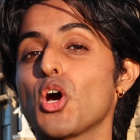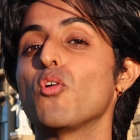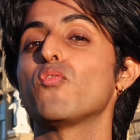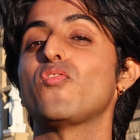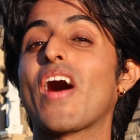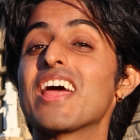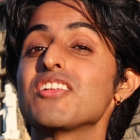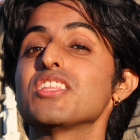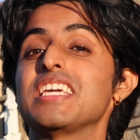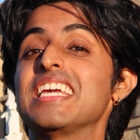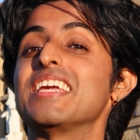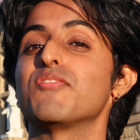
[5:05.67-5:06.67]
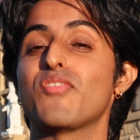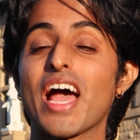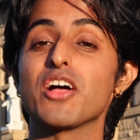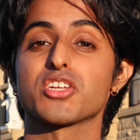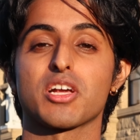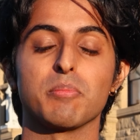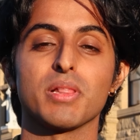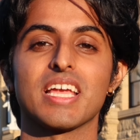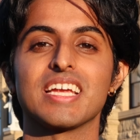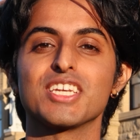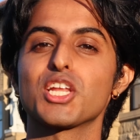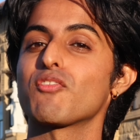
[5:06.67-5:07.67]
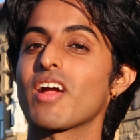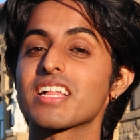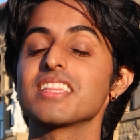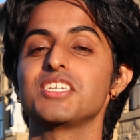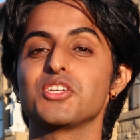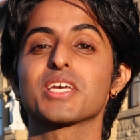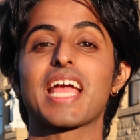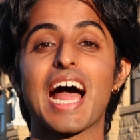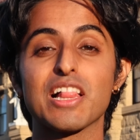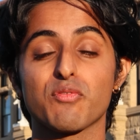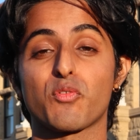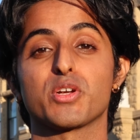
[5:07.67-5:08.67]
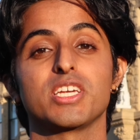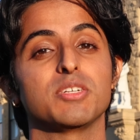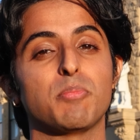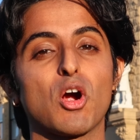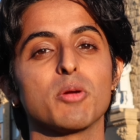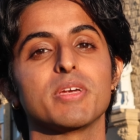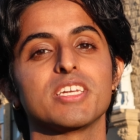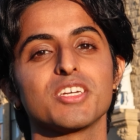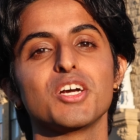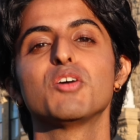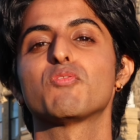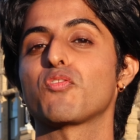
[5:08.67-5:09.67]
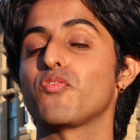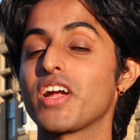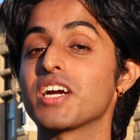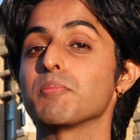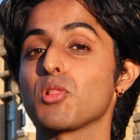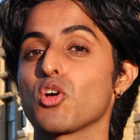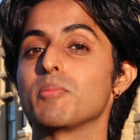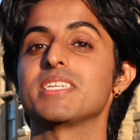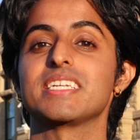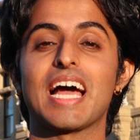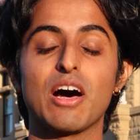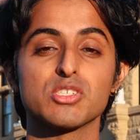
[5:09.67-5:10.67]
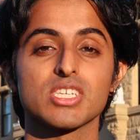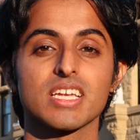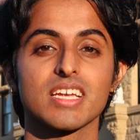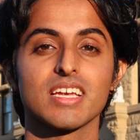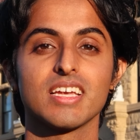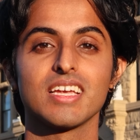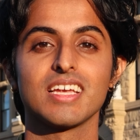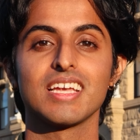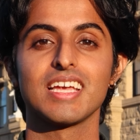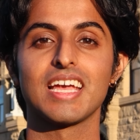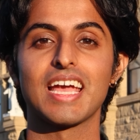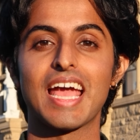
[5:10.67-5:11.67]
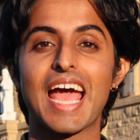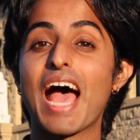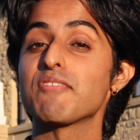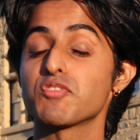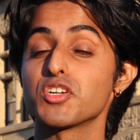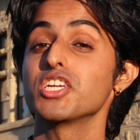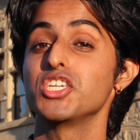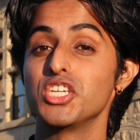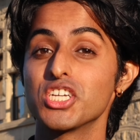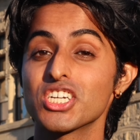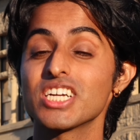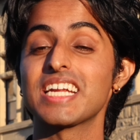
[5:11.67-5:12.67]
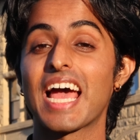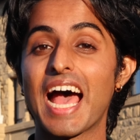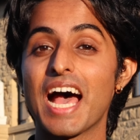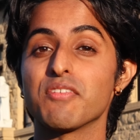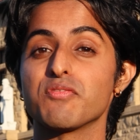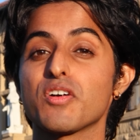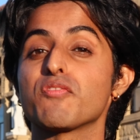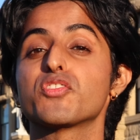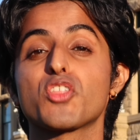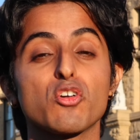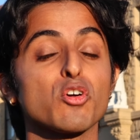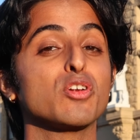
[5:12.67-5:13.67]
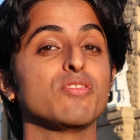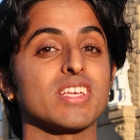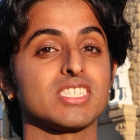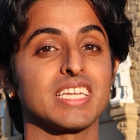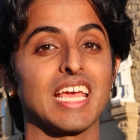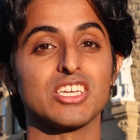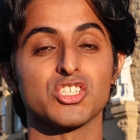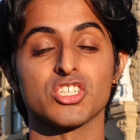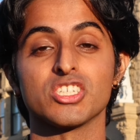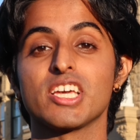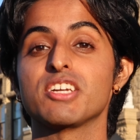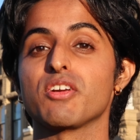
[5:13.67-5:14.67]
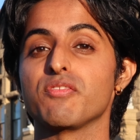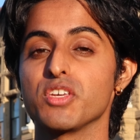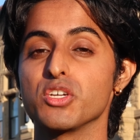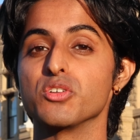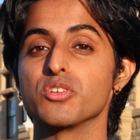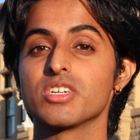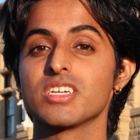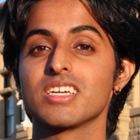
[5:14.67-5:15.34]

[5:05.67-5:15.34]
Doe finally filed a complaint directly to the California Department for Fair Employment and Housing. After a year and a half of thorough investigation and review,